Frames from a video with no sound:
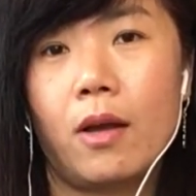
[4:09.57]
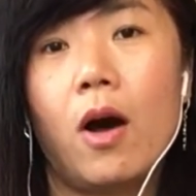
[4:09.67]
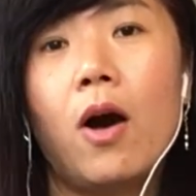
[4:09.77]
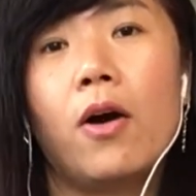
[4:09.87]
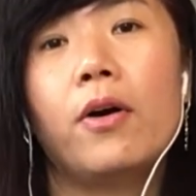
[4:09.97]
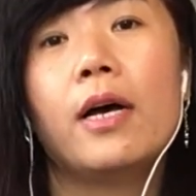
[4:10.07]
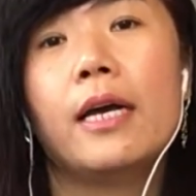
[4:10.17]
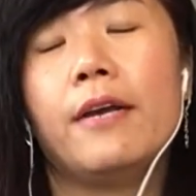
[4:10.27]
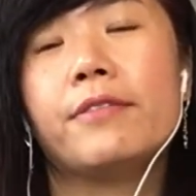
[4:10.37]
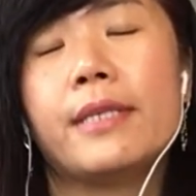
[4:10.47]
or
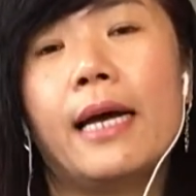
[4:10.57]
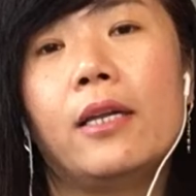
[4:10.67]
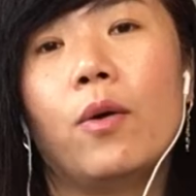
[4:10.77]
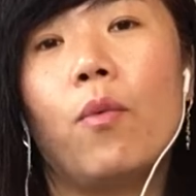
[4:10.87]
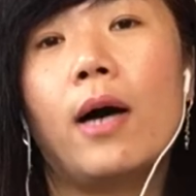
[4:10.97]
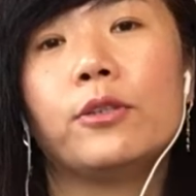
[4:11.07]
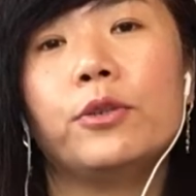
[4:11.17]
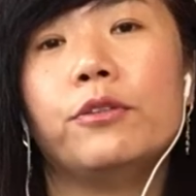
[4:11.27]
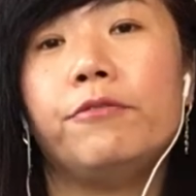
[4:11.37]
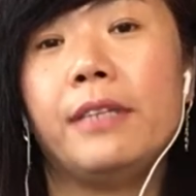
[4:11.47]
if seller want
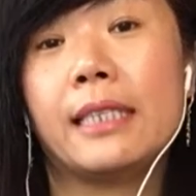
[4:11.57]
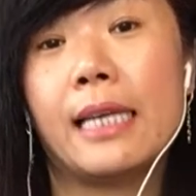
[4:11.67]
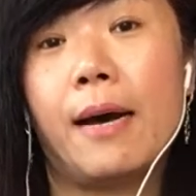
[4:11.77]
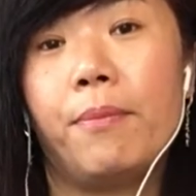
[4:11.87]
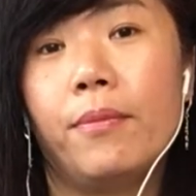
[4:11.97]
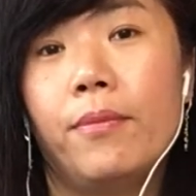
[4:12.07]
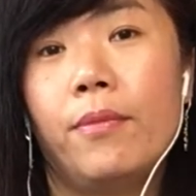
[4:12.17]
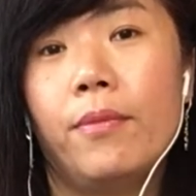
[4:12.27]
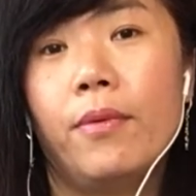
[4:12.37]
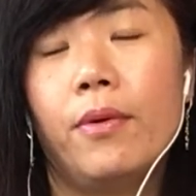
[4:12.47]
to fix up,
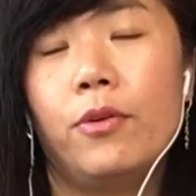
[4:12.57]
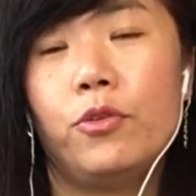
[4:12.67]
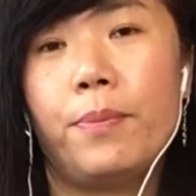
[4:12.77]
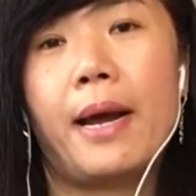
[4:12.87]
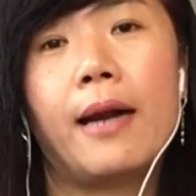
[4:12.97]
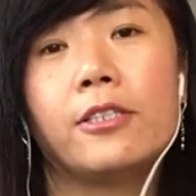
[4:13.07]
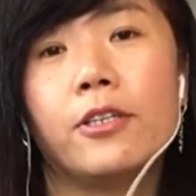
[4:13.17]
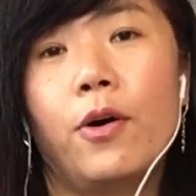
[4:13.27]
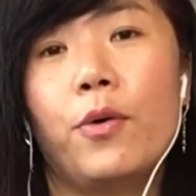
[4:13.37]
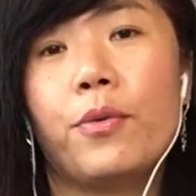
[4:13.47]
repairs
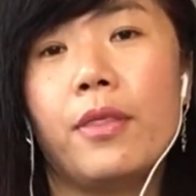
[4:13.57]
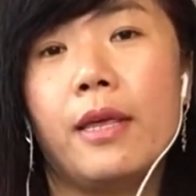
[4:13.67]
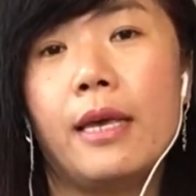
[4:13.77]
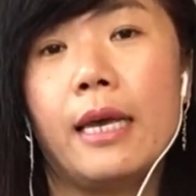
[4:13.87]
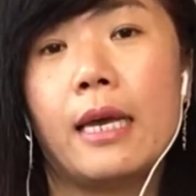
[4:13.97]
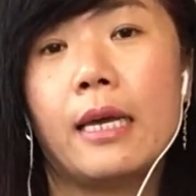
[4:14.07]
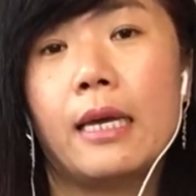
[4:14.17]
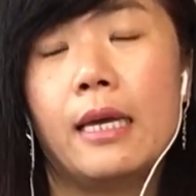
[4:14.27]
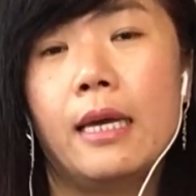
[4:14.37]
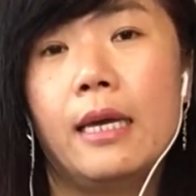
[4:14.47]
all the
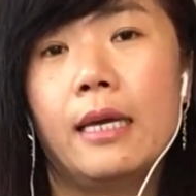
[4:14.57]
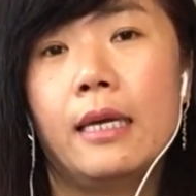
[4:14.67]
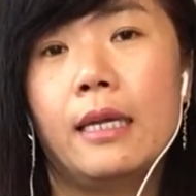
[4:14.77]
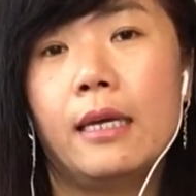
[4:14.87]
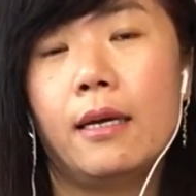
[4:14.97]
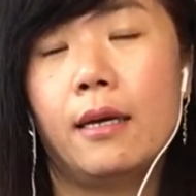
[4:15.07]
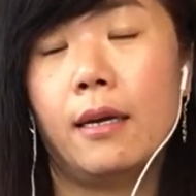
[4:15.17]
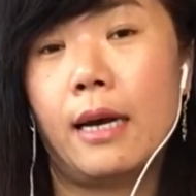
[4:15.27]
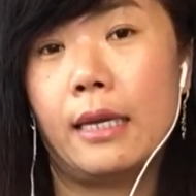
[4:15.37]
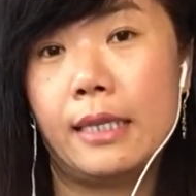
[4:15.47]

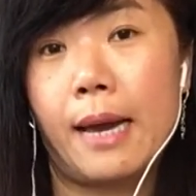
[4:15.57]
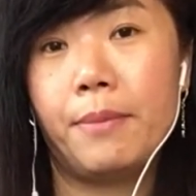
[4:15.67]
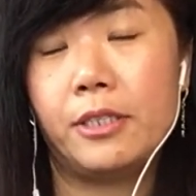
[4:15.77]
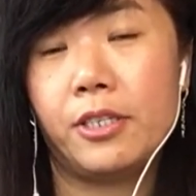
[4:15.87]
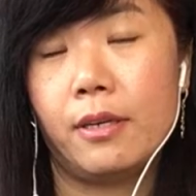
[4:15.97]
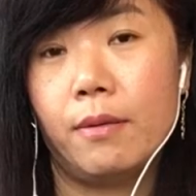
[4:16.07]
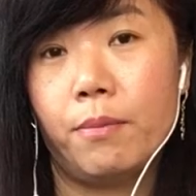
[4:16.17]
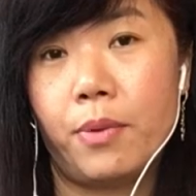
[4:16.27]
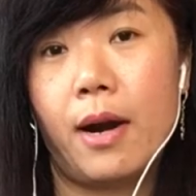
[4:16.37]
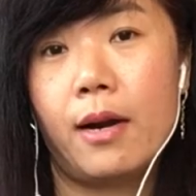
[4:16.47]
damaged
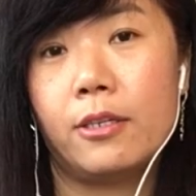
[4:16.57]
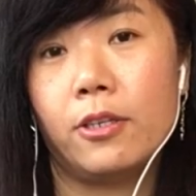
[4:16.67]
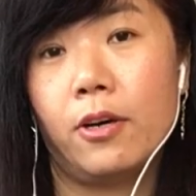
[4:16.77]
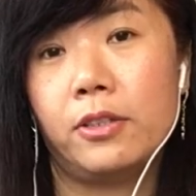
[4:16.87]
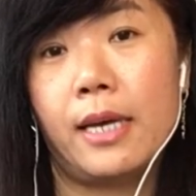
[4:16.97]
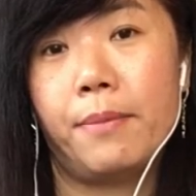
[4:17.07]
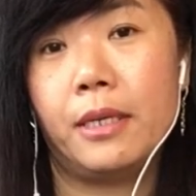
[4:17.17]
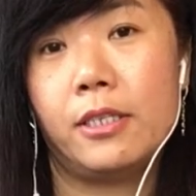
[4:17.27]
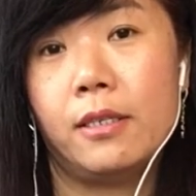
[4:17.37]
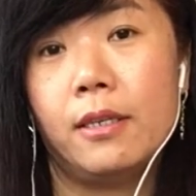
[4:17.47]
part or
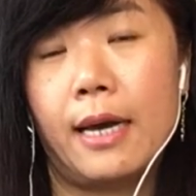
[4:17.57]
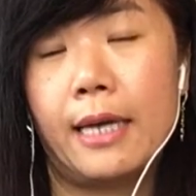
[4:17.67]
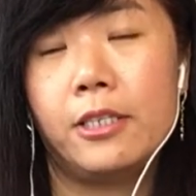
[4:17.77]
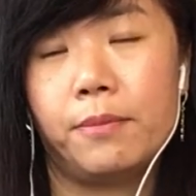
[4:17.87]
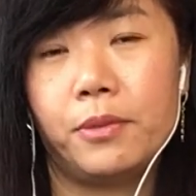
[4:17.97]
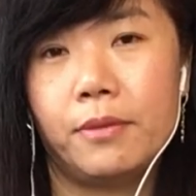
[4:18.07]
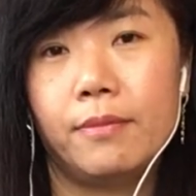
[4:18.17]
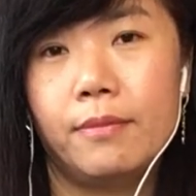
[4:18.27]
damaged items.